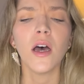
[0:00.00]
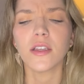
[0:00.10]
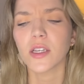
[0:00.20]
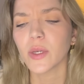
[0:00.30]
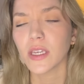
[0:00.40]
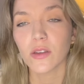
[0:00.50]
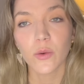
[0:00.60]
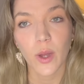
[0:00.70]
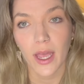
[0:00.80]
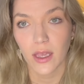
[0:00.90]
So either
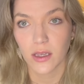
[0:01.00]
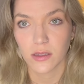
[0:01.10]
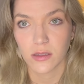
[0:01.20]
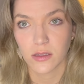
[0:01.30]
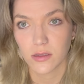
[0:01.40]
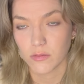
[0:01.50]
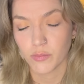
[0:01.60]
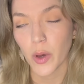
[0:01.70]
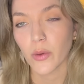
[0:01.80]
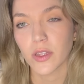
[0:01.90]
way, it's
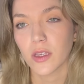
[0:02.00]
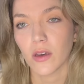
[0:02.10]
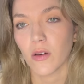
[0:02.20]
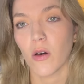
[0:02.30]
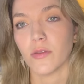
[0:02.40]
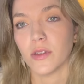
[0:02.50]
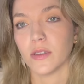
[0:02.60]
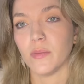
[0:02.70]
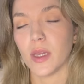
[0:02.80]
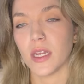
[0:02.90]
both, all
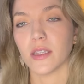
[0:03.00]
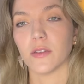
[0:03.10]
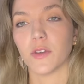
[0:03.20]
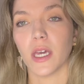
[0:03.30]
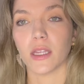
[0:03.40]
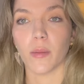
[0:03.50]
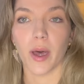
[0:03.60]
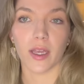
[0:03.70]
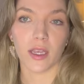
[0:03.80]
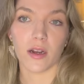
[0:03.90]
the meanings of kick the
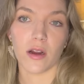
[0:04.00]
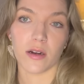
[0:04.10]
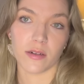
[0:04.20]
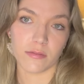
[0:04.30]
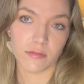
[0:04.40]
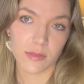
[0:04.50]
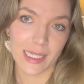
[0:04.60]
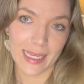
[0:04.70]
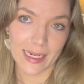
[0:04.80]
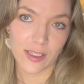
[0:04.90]
bucket are
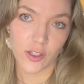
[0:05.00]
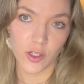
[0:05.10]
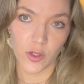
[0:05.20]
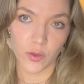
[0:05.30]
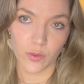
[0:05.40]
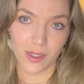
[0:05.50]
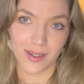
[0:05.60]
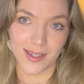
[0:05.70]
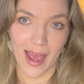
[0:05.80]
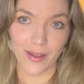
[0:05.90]
linked to
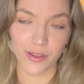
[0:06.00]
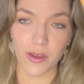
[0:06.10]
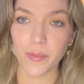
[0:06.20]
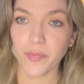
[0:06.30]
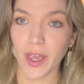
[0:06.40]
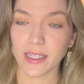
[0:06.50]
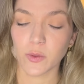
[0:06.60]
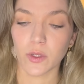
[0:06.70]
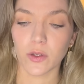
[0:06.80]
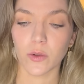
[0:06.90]
death.
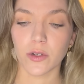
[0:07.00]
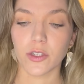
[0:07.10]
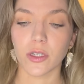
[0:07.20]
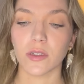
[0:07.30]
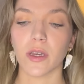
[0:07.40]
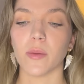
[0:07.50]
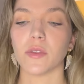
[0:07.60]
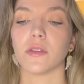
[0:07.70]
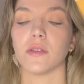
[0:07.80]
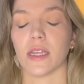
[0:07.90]
That's where the origin
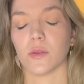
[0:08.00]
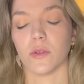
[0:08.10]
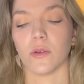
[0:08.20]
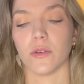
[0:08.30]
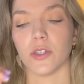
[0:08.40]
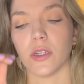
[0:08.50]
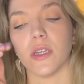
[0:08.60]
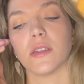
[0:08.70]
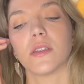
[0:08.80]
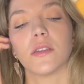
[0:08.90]
comes, that's where the origin
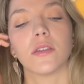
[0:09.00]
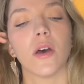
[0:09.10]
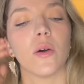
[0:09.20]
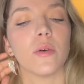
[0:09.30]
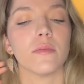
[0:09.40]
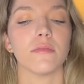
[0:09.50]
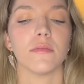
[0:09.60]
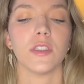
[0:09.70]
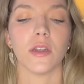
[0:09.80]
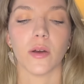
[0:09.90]
is. So,
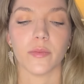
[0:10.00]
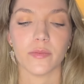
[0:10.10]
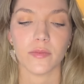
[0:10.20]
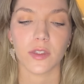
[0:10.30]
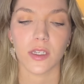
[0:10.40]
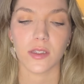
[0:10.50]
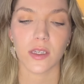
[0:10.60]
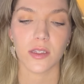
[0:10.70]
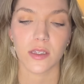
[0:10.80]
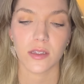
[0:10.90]
you know, it's
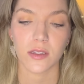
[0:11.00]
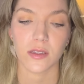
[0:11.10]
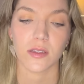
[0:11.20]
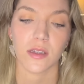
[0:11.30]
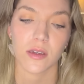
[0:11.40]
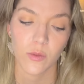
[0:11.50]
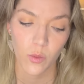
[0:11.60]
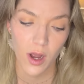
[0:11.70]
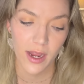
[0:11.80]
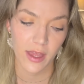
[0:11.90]
easy to see
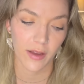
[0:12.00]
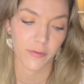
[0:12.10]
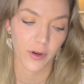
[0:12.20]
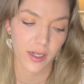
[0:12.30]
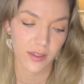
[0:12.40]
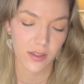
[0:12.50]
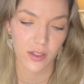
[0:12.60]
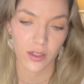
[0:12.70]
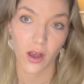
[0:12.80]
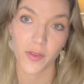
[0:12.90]
why that phrase
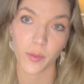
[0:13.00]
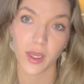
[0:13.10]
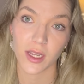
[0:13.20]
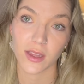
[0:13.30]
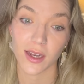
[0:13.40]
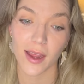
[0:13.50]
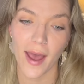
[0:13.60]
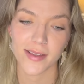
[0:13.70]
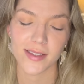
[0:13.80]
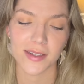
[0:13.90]
took on the meaning that it
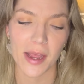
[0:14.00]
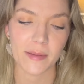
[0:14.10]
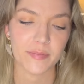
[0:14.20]
has today.